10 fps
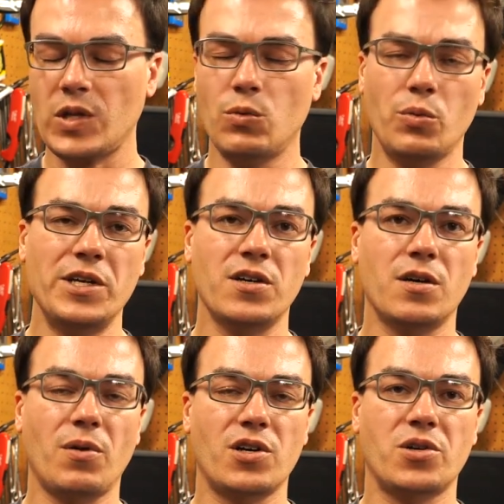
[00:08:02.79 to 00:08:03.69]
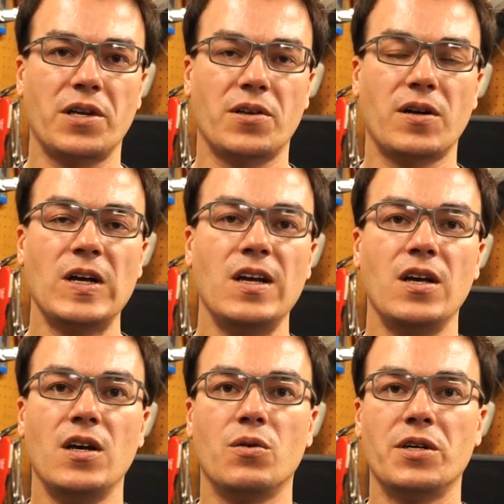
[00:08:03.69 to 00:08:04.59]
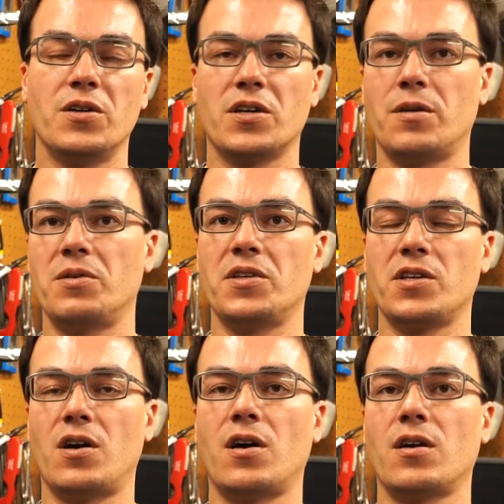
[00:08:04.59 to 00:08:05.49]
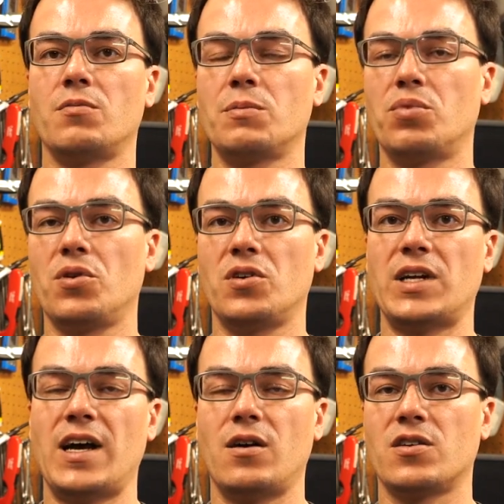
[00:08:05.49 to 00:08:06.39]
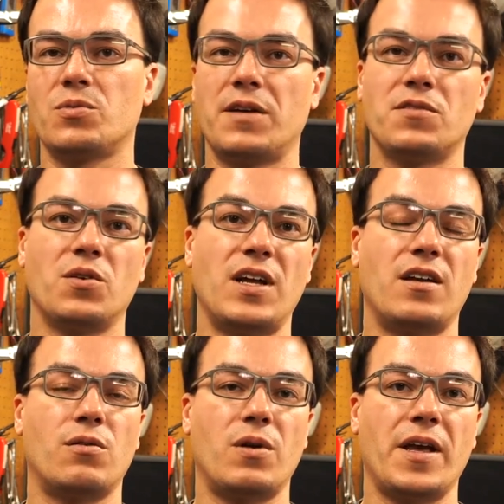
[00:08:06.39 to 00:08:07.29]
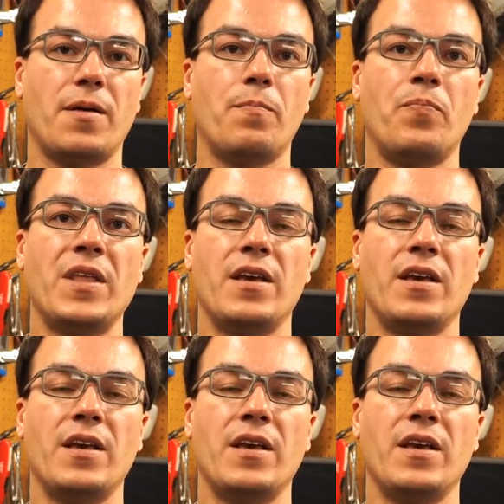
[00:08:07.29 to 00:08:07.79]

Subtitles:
When we hook up our trailer, we hook it up in the yard, we pull it out because we have to go down a ramp,